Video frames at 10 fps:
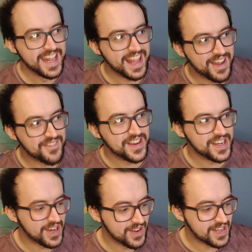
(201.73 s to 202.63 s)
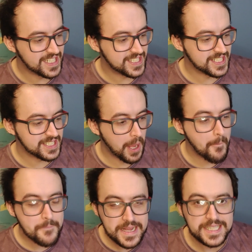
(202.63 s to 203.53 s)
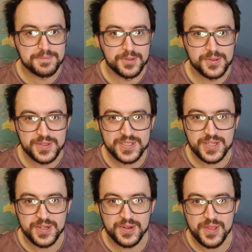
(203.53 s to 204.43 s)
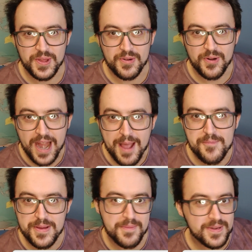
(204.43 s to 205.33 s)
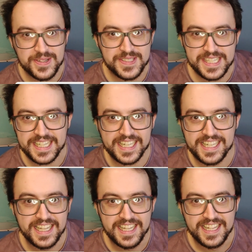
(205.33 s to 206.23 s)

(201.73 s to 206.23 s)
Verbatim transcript: that video is just abysmal to the rap music